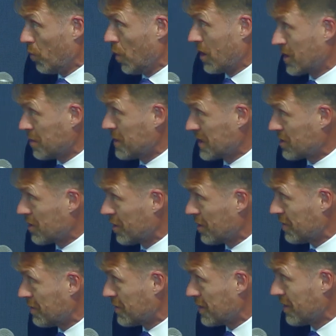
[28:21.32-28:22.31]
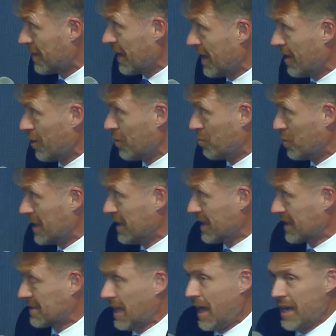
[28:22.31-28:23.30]
want to be served, that are really
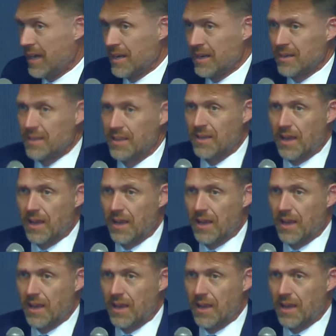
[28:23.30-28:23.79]
excited. To